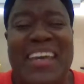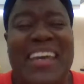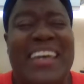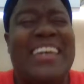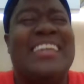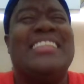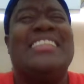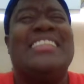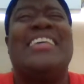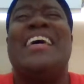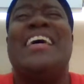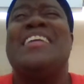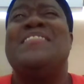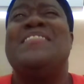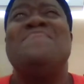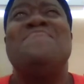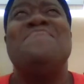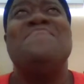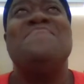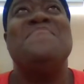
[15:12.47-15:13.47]
It's an
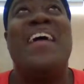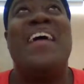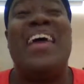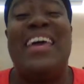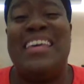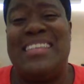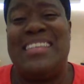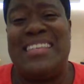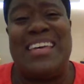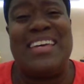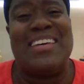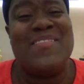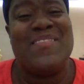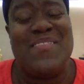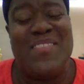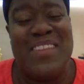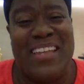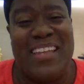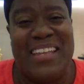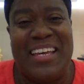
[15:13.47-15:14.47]
amazing
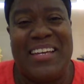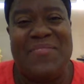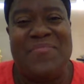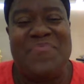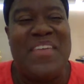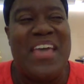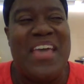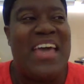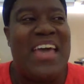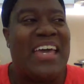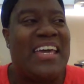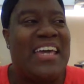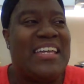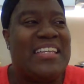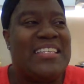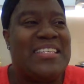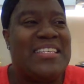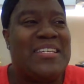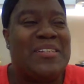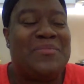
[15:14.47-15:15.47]
feeling.
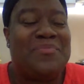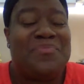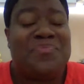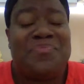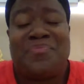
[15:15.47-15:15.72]
It's